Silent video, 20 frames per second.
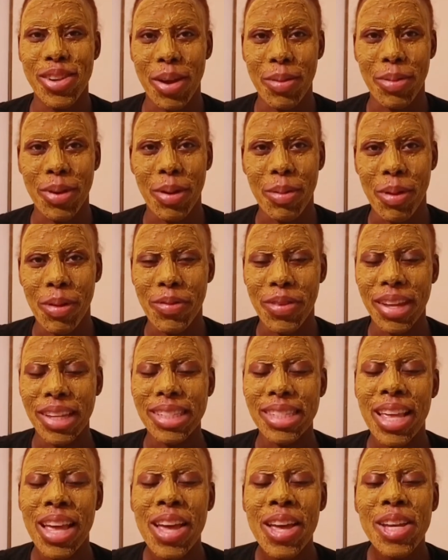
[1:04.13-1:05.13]
dropping on my
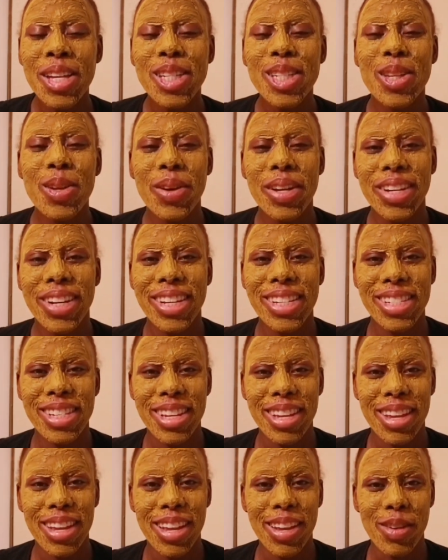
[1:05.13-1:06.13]
face. So it
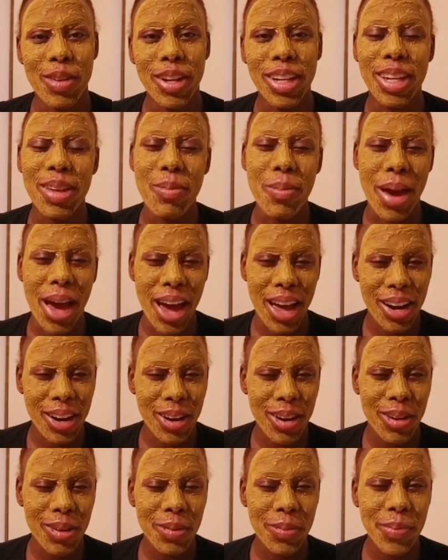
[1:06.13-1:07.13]
doesn't really
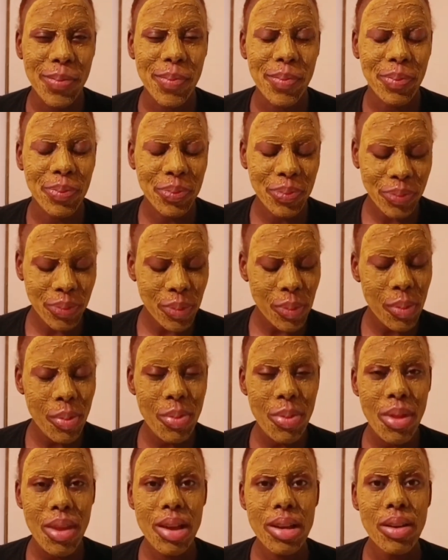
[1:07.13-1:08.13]
matter
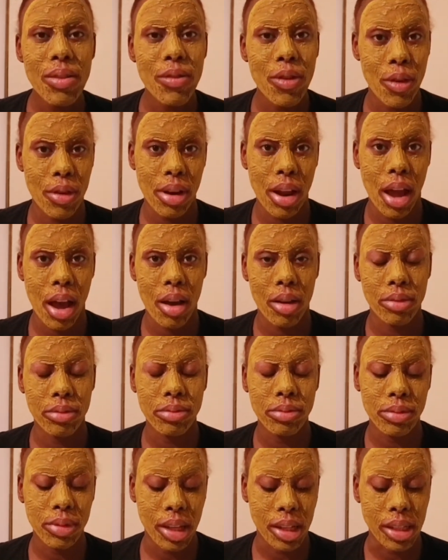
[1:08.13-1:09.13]
for now
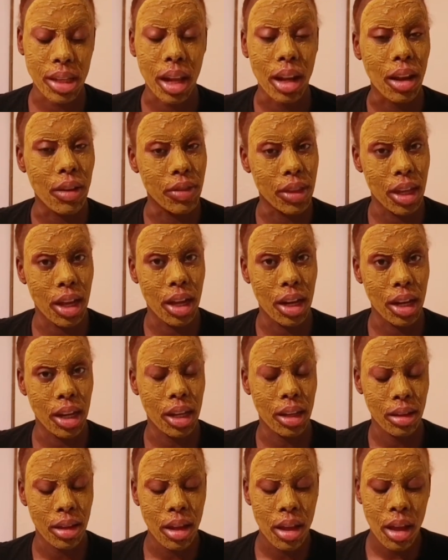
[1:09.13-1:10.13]
because I love the honey.
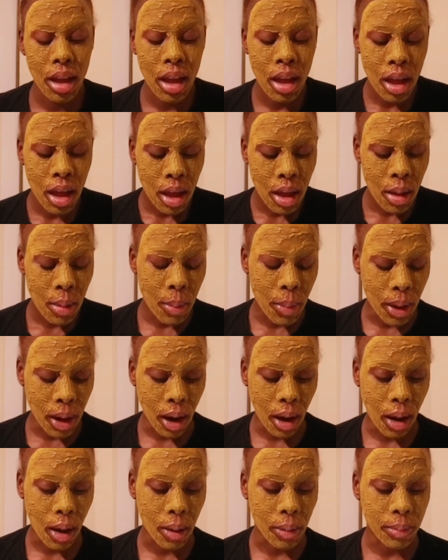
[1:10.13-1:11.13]
But
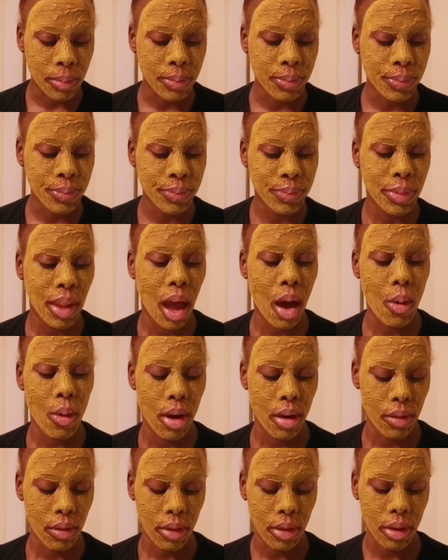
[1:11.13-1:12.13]

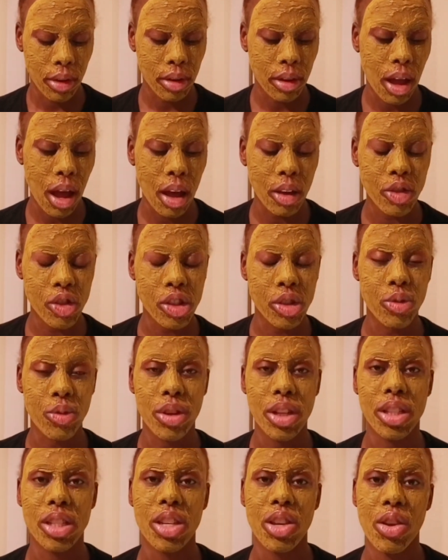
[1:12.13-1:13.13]
however, I'll just
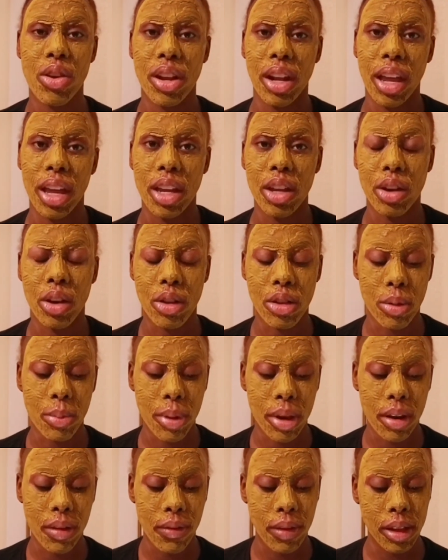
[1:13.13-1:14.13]
read to you and let you know the
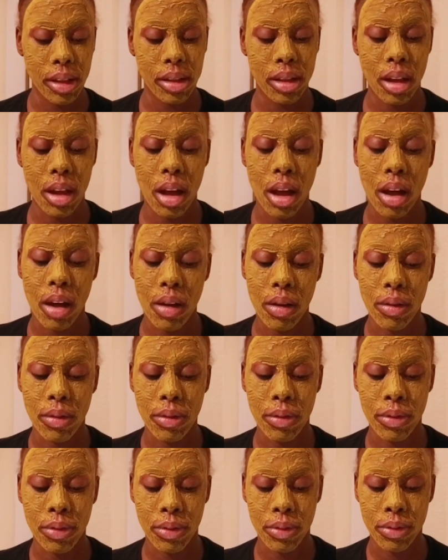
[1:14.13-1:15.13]
benefit of
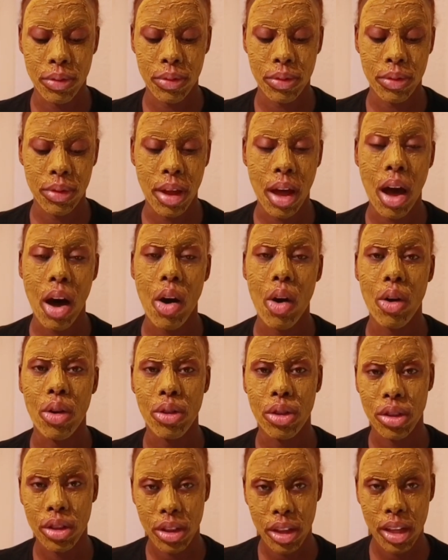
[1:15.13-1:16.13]

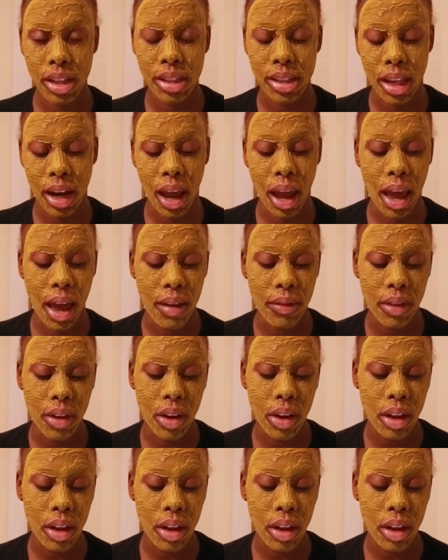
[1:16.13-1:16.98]
all the things that I have